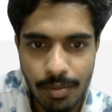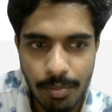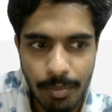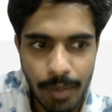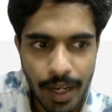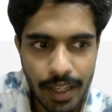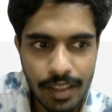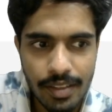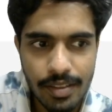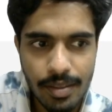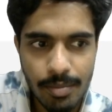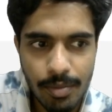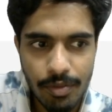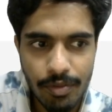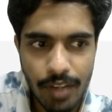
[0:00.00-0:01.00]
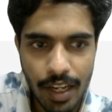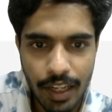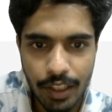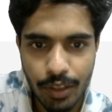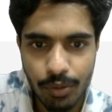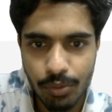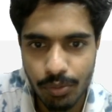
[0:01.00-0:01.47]
maximum
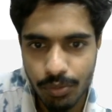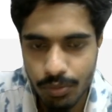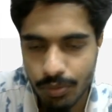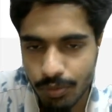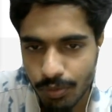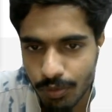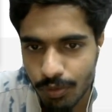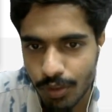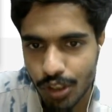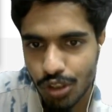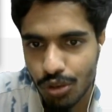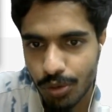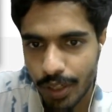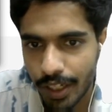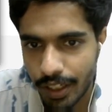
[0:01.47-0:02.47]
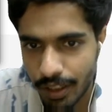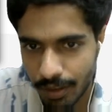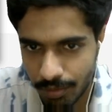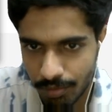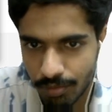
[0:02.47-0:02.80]
value which you get